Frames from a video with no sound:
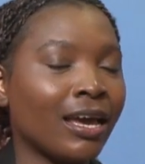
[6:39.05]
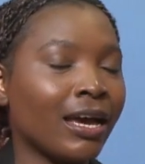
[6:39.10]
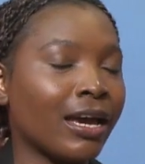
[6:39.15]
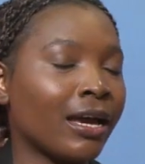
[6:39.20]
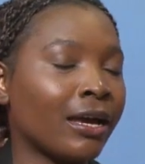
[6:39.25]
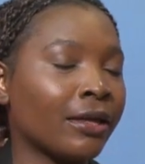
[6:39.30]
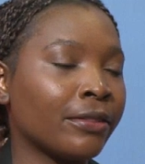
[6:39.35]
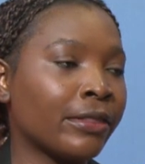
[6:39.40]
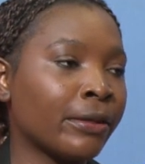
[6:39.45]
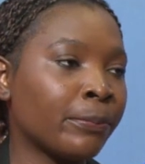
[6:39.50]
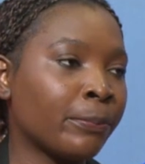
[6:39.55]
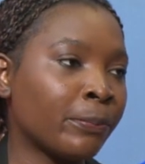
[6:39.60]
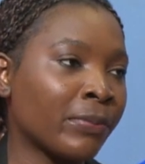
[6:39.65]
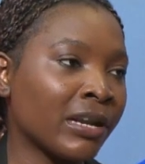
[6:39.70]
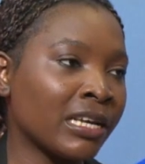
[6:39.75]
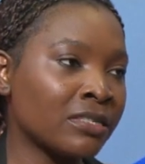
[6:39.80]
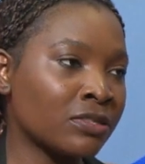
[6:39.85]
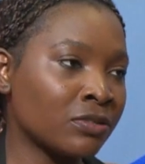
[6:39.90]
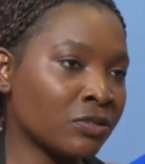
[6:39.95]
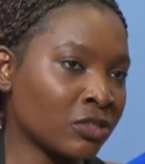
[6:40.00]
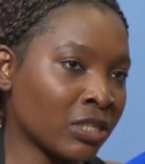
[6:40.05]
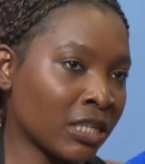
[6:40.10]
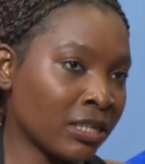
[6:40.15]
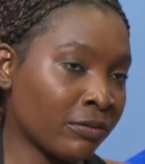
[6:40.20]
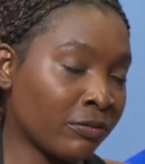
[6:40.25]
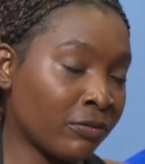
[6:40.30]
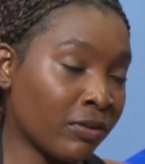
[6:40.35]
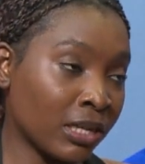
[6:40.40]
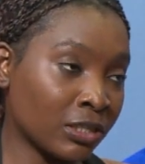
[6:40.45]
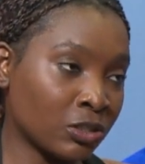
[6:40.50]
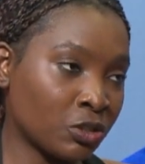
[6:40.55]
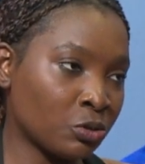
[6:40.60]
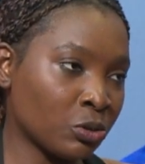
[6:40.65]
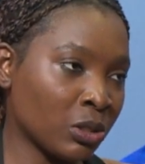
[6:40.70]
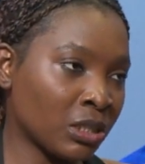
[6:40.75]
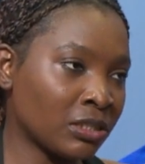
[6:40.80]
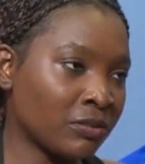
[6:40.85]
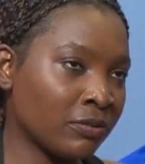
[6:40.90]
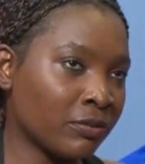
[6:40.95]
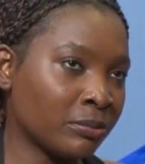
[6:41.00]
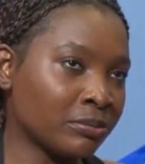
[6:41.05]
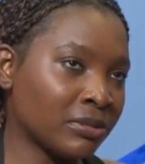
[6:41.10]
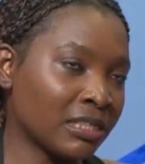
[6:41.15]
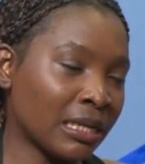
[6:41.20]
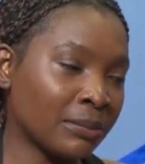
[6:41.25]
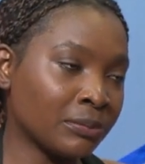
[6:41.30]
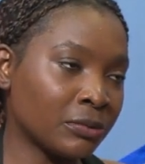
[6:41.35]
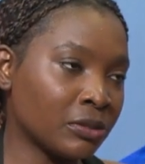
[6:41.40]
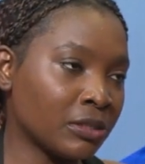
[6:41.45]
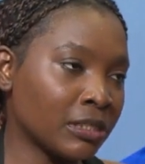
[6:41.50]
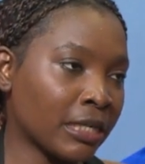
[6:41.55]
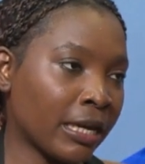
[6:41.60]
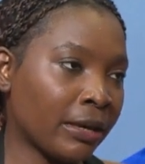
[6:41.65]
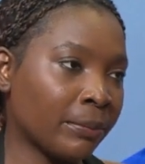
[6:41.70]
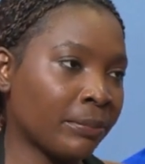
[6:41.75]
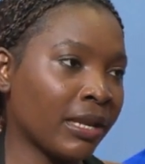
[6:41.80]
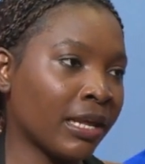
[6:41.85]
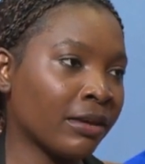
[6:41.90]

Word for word: uh, the price usually fluctuates from time to time.